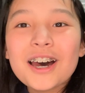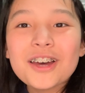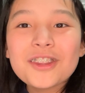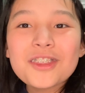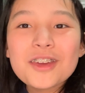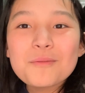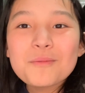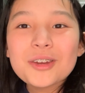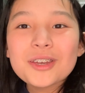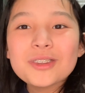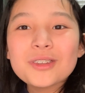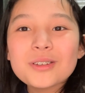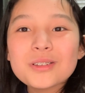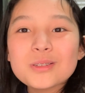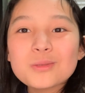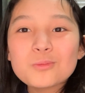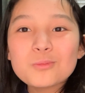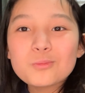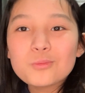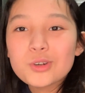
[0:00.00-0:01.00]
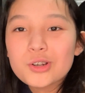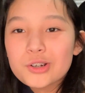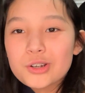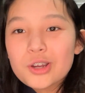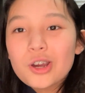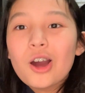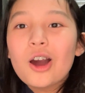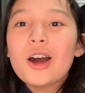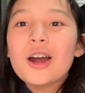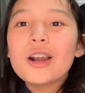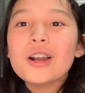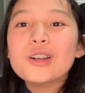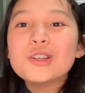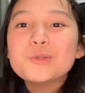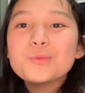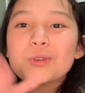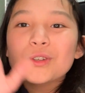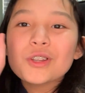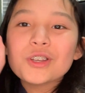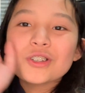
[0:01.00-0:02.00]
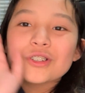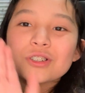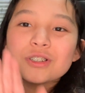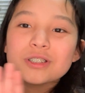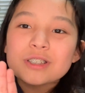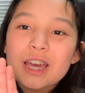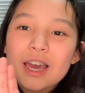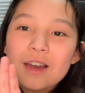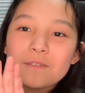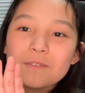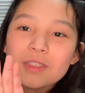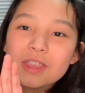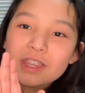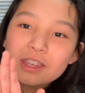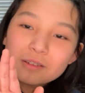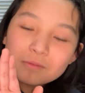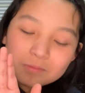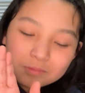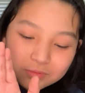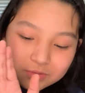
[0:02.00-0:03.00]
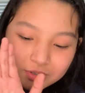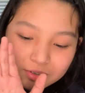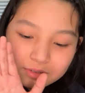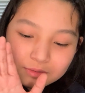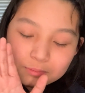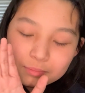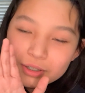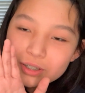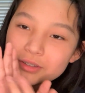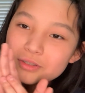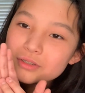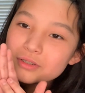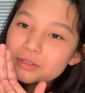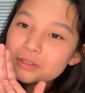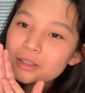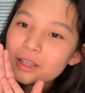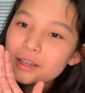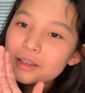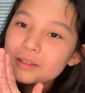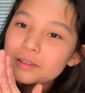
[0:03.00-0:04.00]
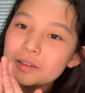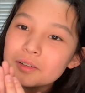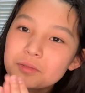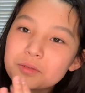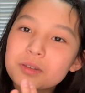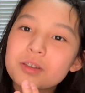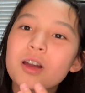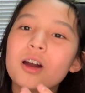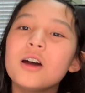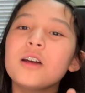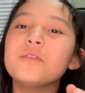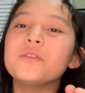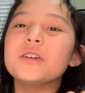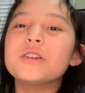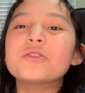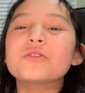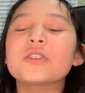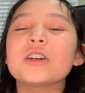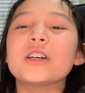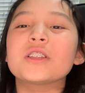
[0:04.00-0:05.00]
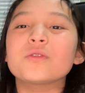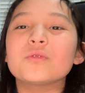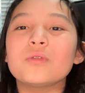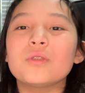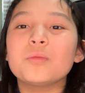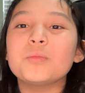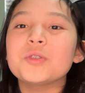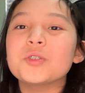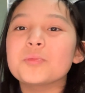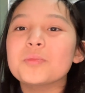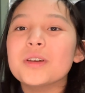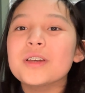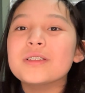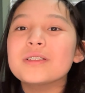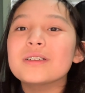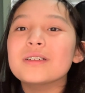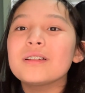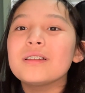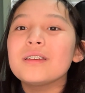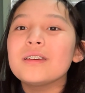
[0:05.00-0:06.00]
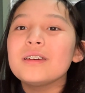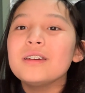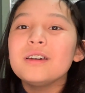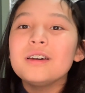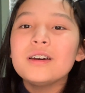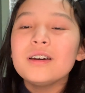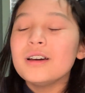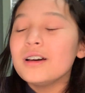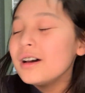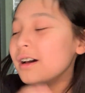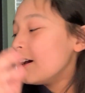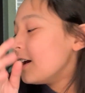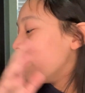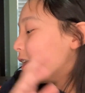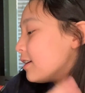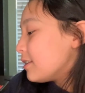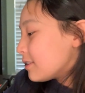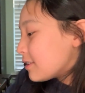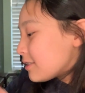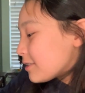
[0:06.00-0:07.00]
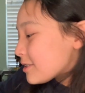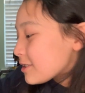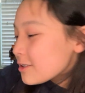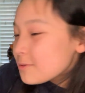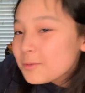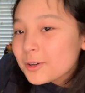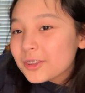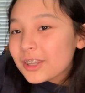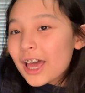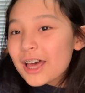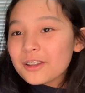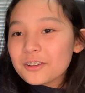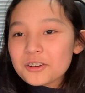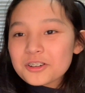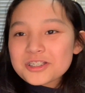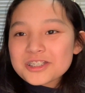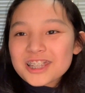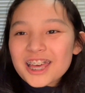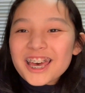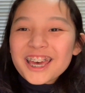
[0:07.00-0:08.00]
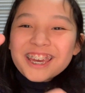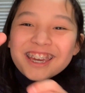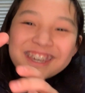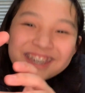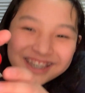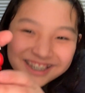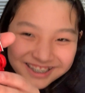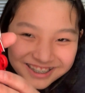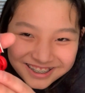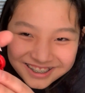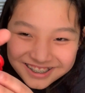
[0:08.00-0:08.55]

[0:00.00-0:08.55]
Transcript: they made those weird cars where they just have the picture, like, carved in Transformers, basically. This is what that looks like